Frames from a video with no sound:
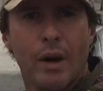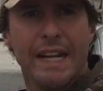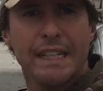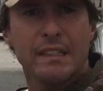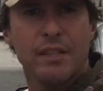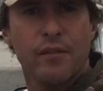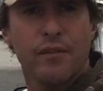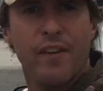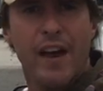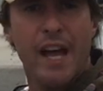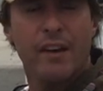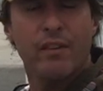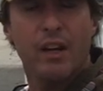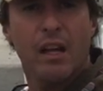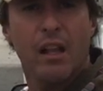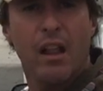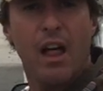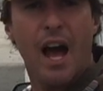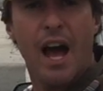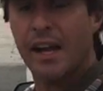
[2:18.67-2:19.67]
Right to 5
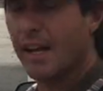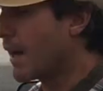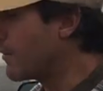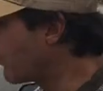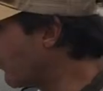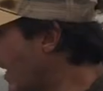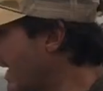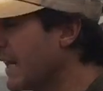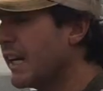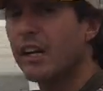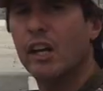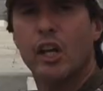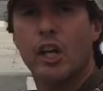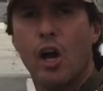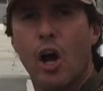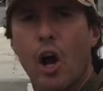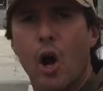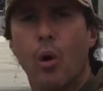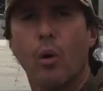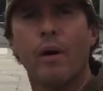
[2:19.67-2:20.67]
o'clock, I'm ready to
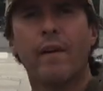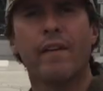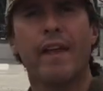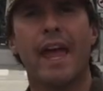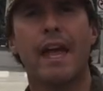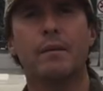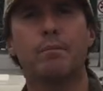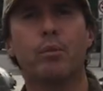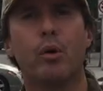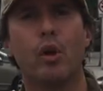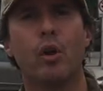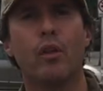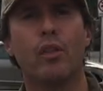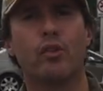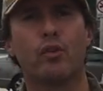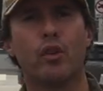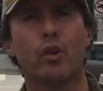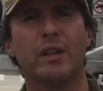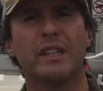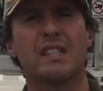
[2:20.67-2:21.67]
go and pull
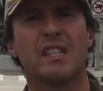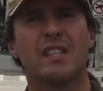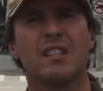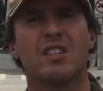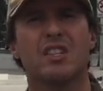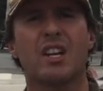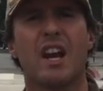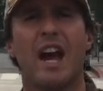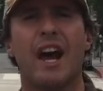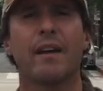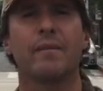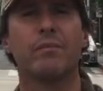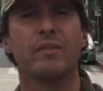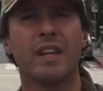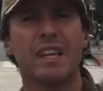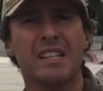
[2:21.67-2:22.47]
through into the shot.